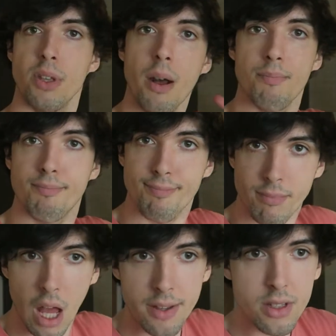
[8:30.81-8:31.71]
But yeah,
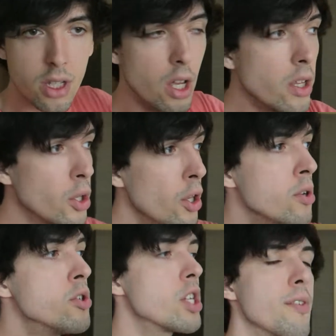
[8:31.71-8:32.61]
that is the
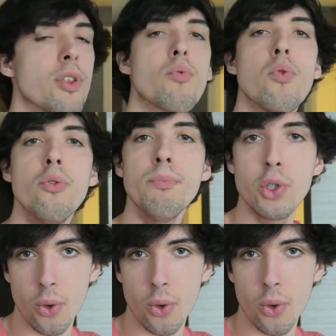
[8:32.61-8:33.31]
conclusion of the room